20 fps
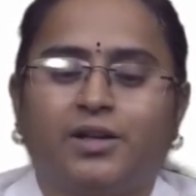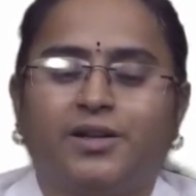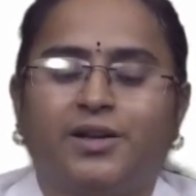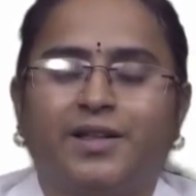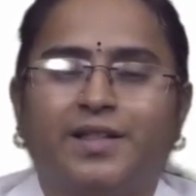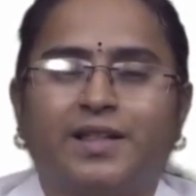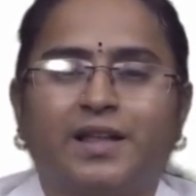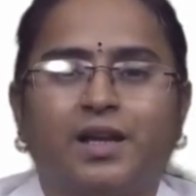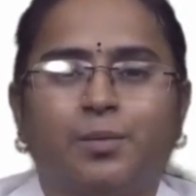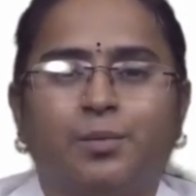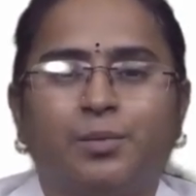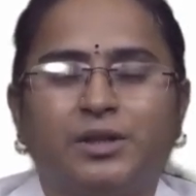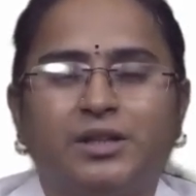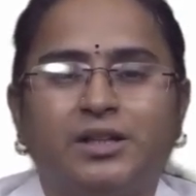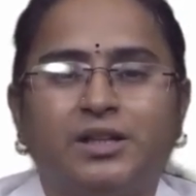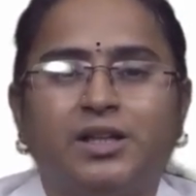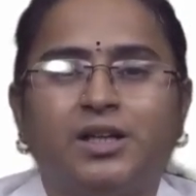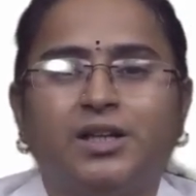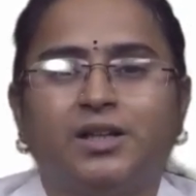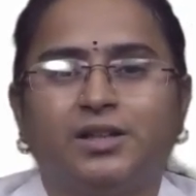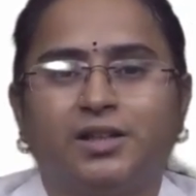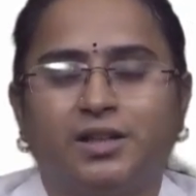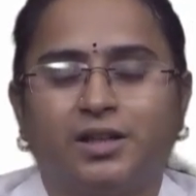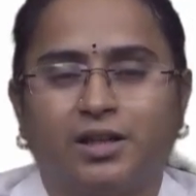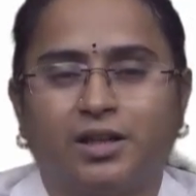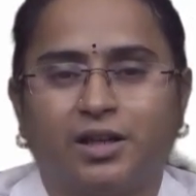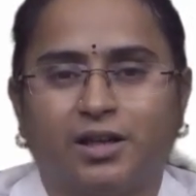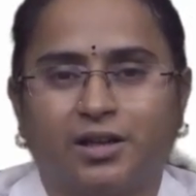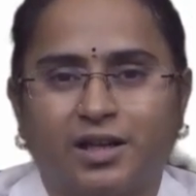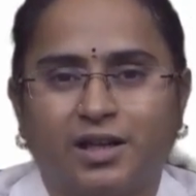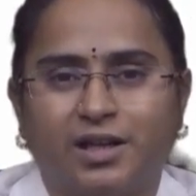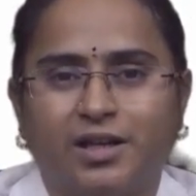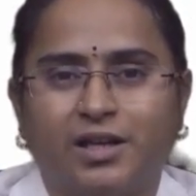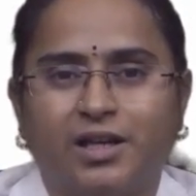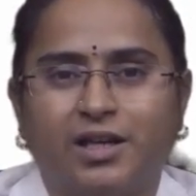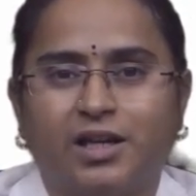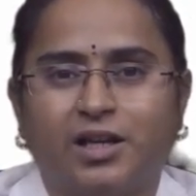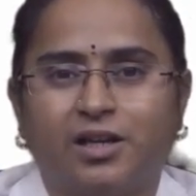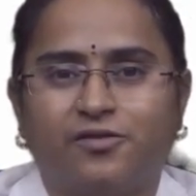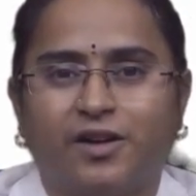described the
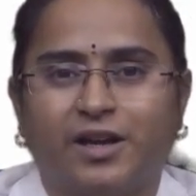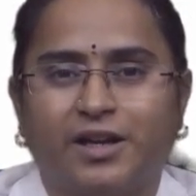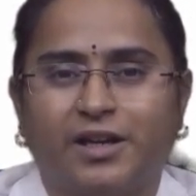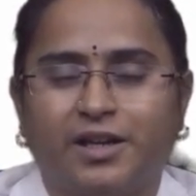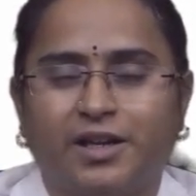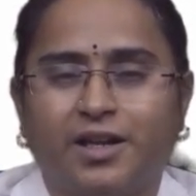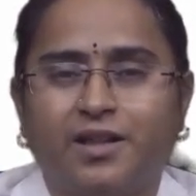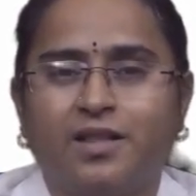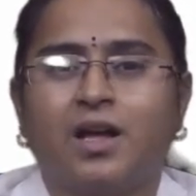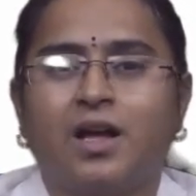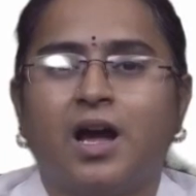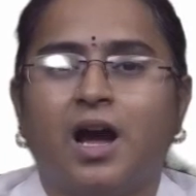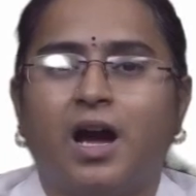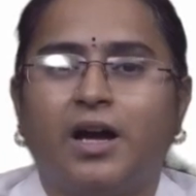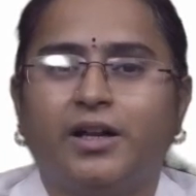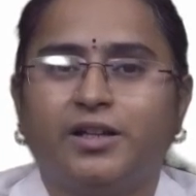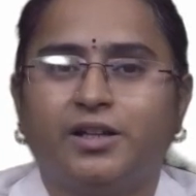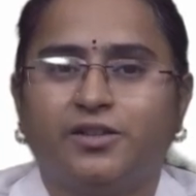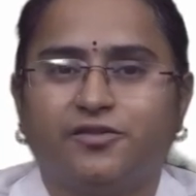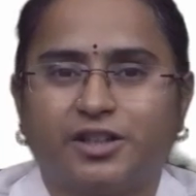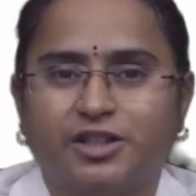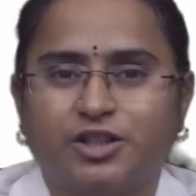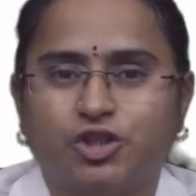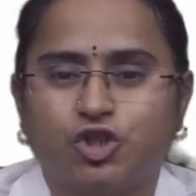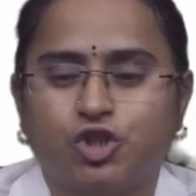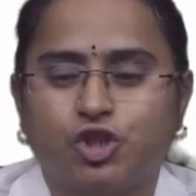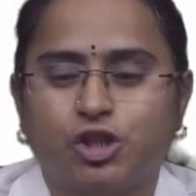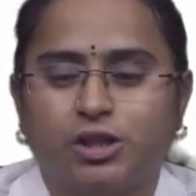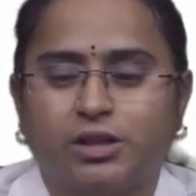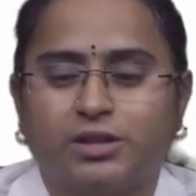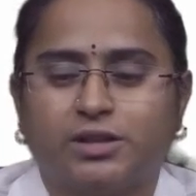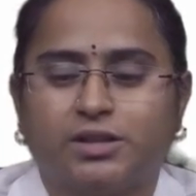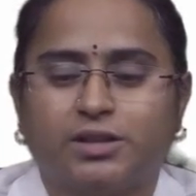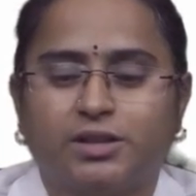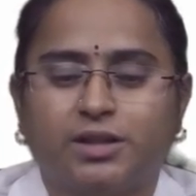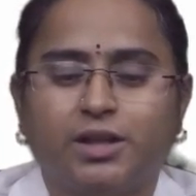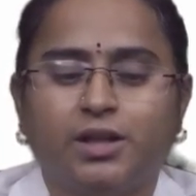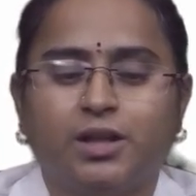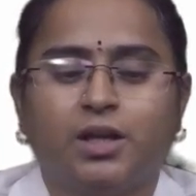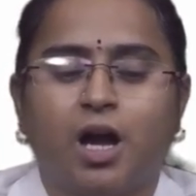clinical findings and
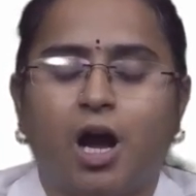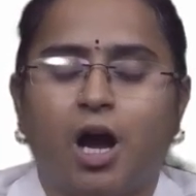differentiated the